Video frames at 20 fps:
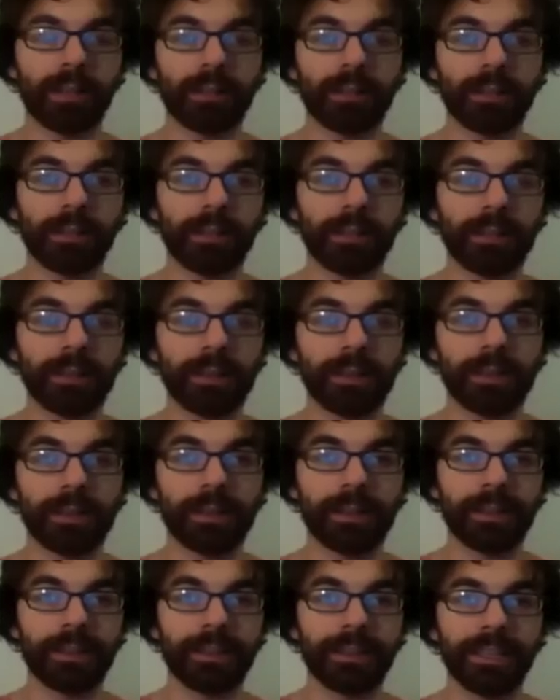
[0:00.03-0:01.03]

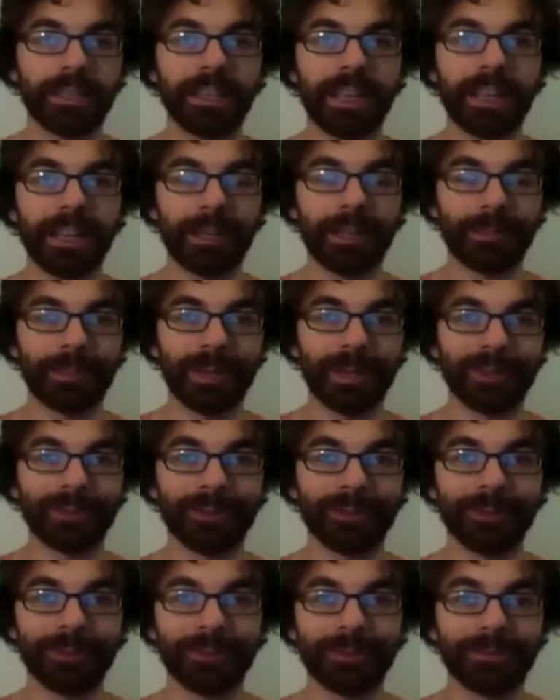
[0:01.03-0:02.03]
Ah, the 8 puzzle,